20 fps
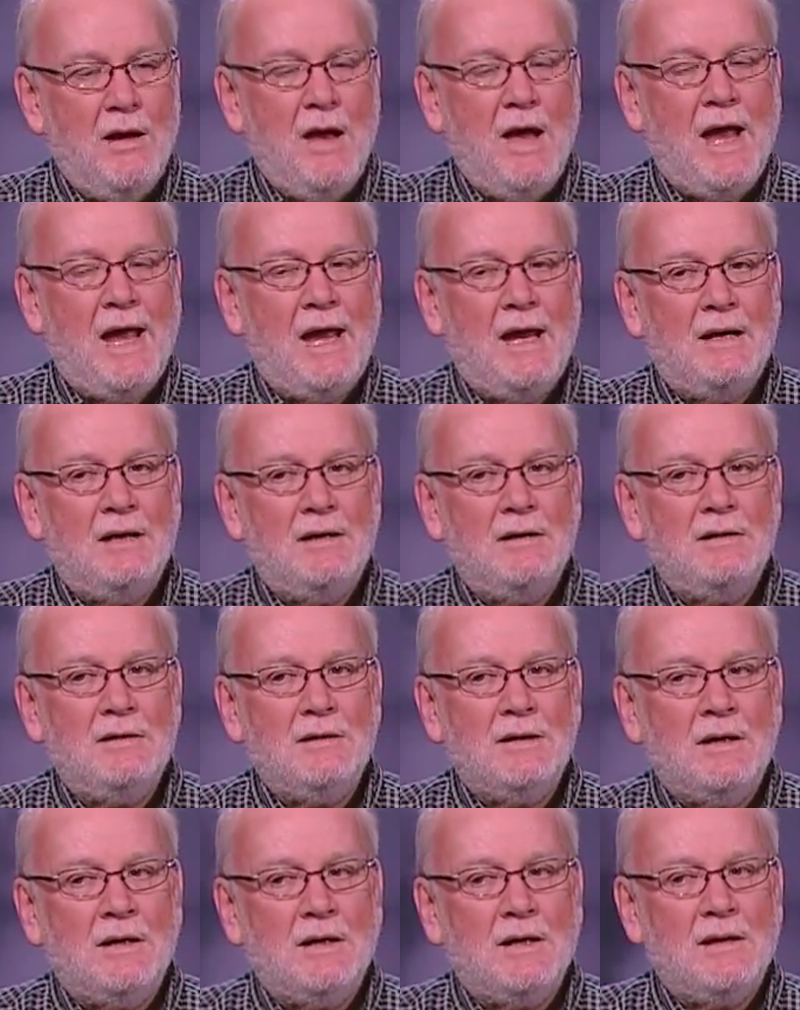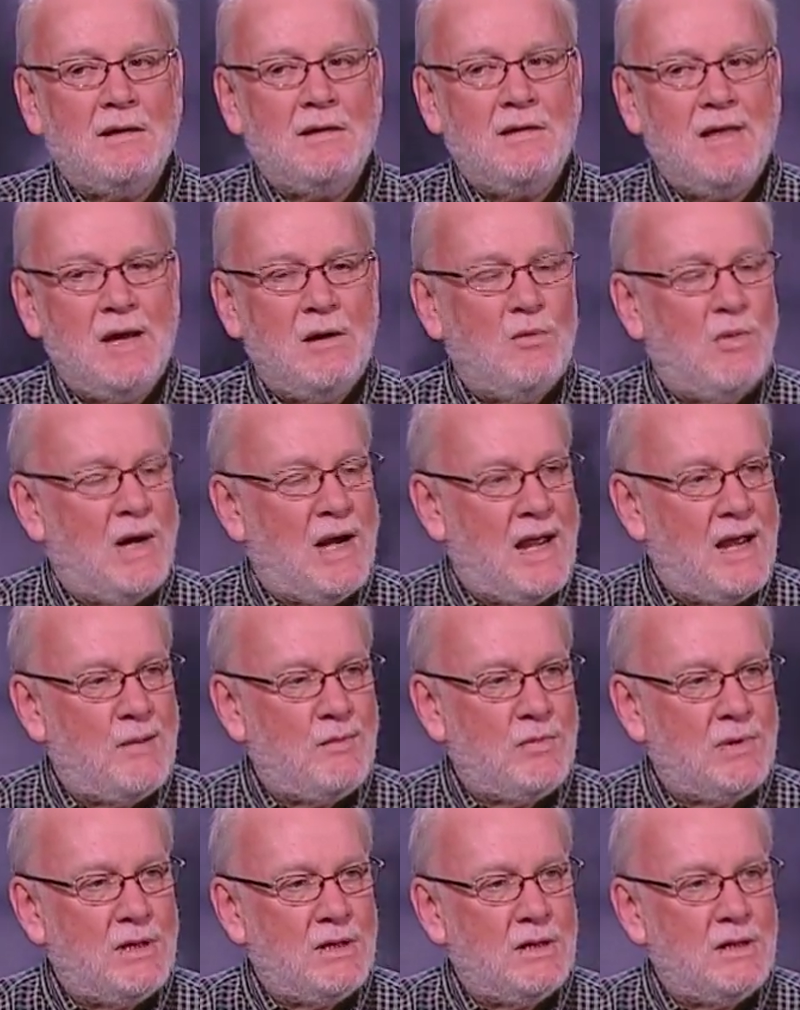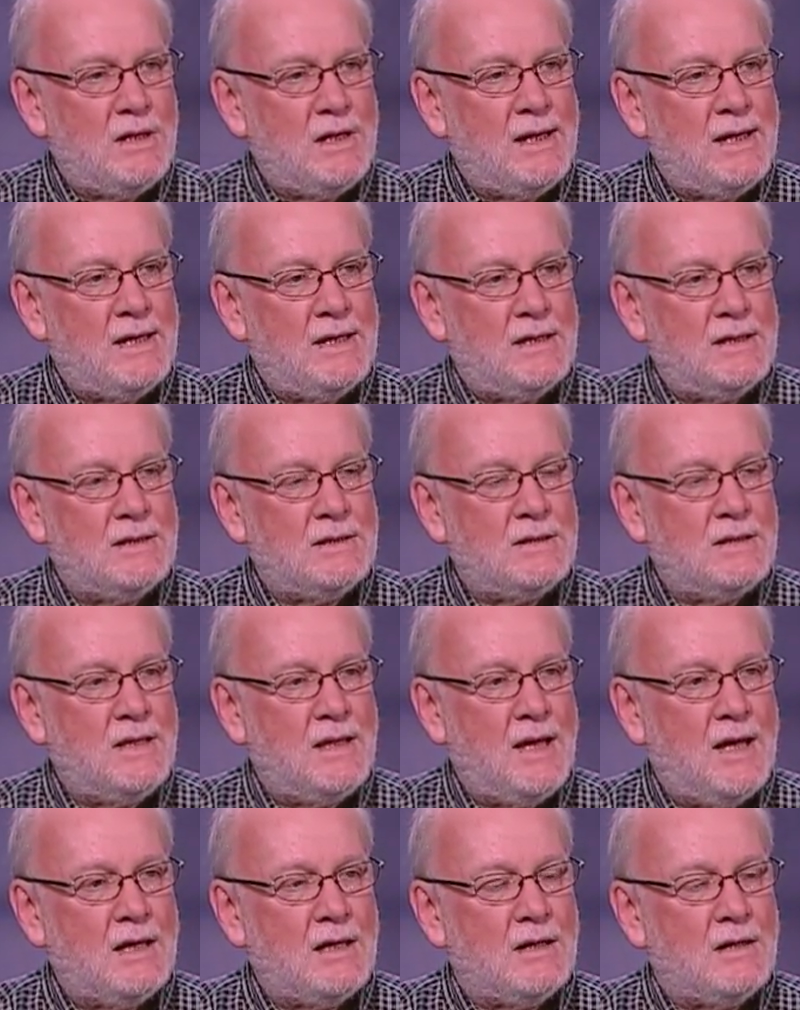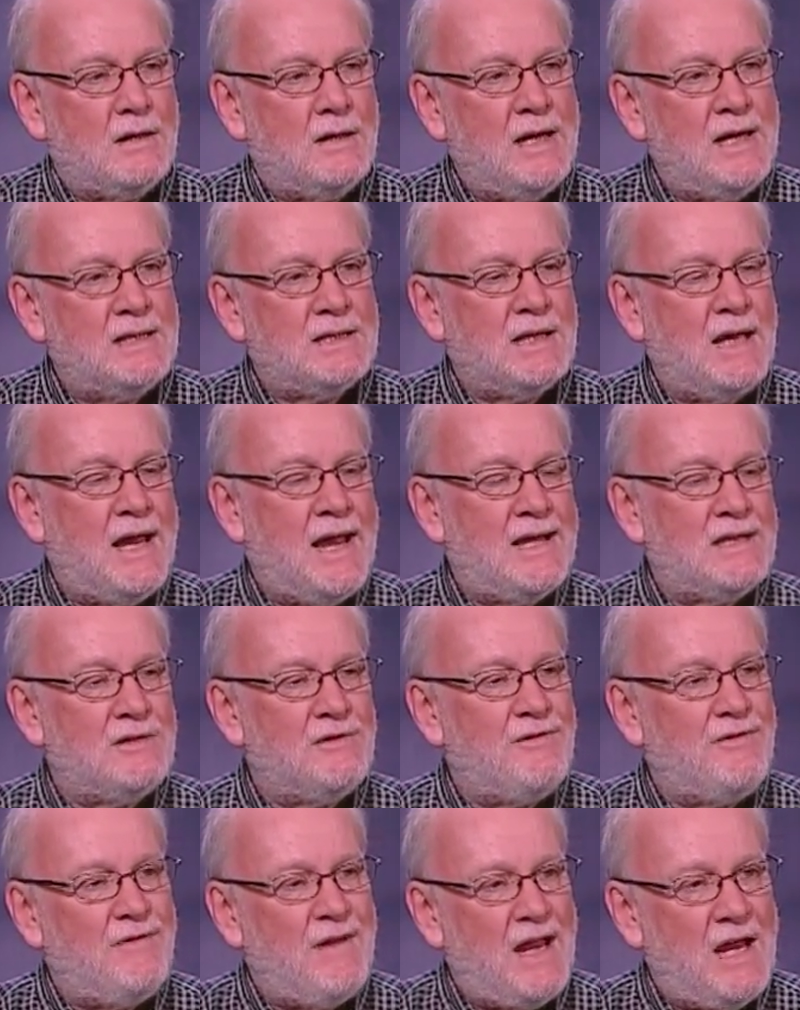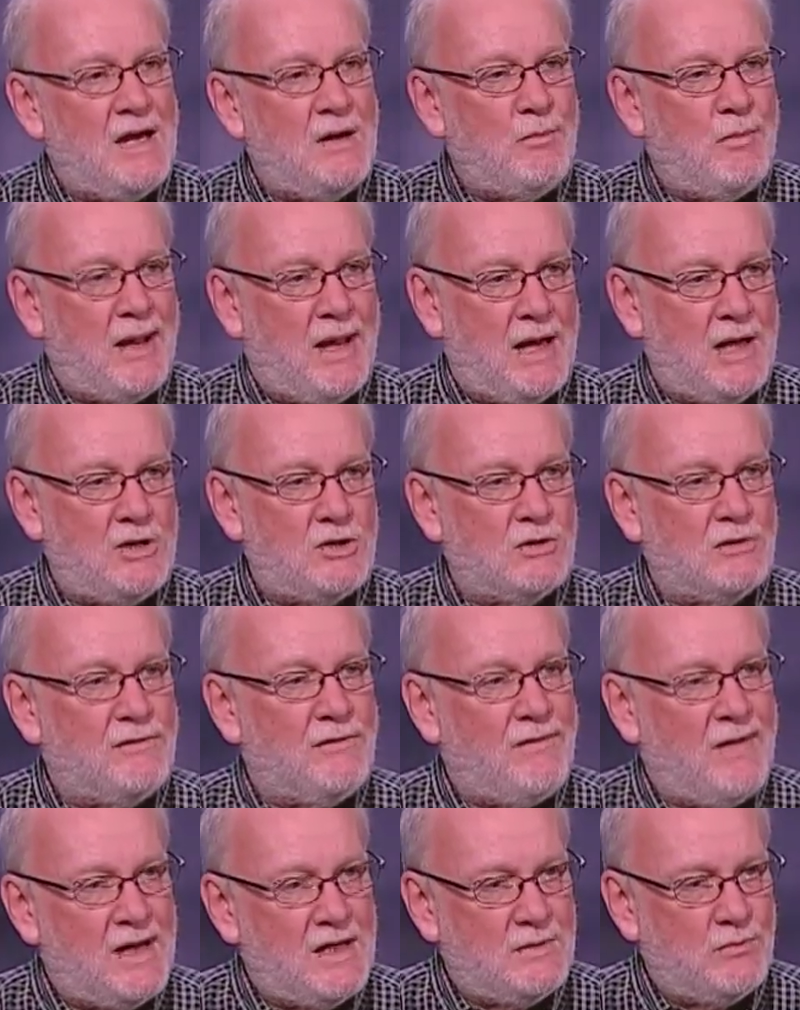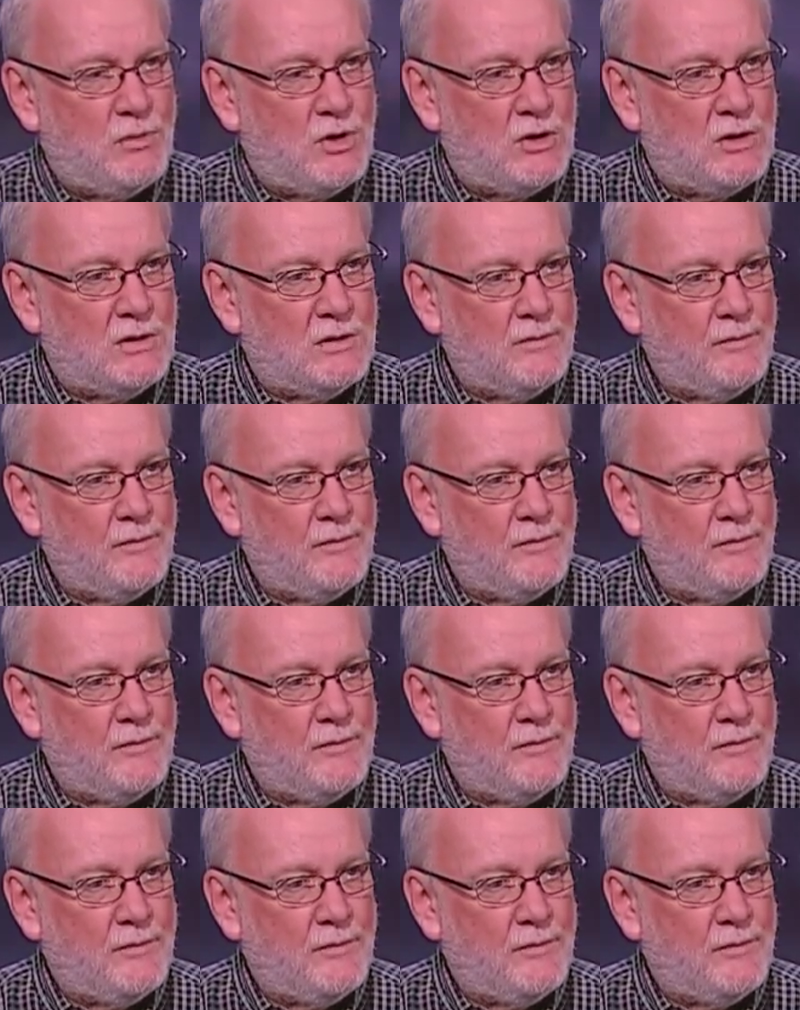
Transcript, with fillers: And uh, then what happened is that Nestle has a fan page on Facebook,